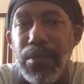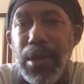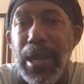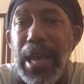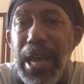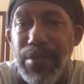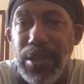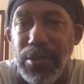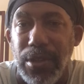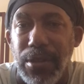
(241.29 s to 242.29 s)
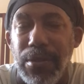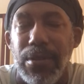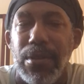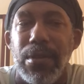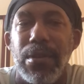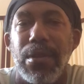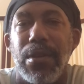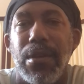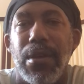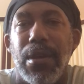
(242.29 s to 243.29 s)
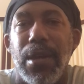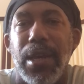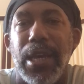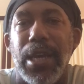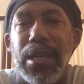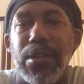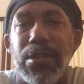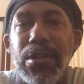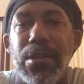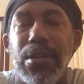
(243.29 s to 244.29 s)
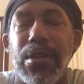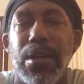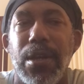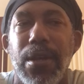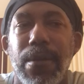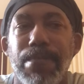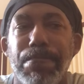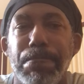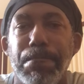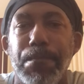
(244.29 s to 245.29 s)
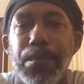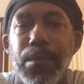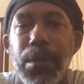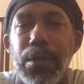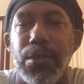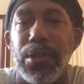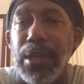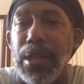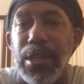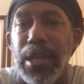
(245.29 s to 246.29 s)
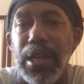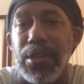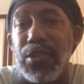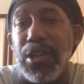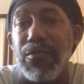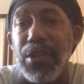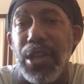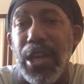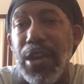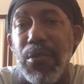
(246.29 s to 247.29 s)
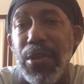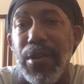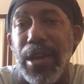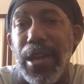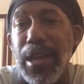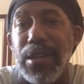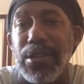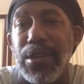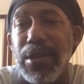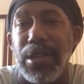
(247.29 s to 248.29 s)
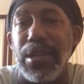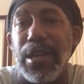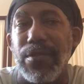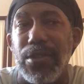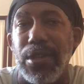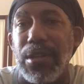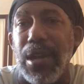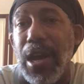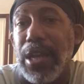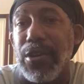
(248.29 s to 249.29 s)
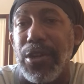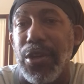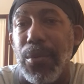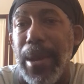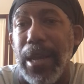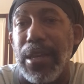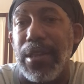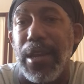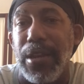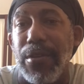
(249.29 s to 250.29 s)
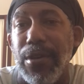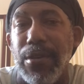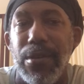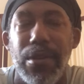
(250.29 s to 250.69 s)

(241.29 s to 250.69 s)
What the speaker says: I have a seat. And um, she then indicated she didn't really care whether or not I had a seat or I didn't have a seat. I couldn't go back in that area.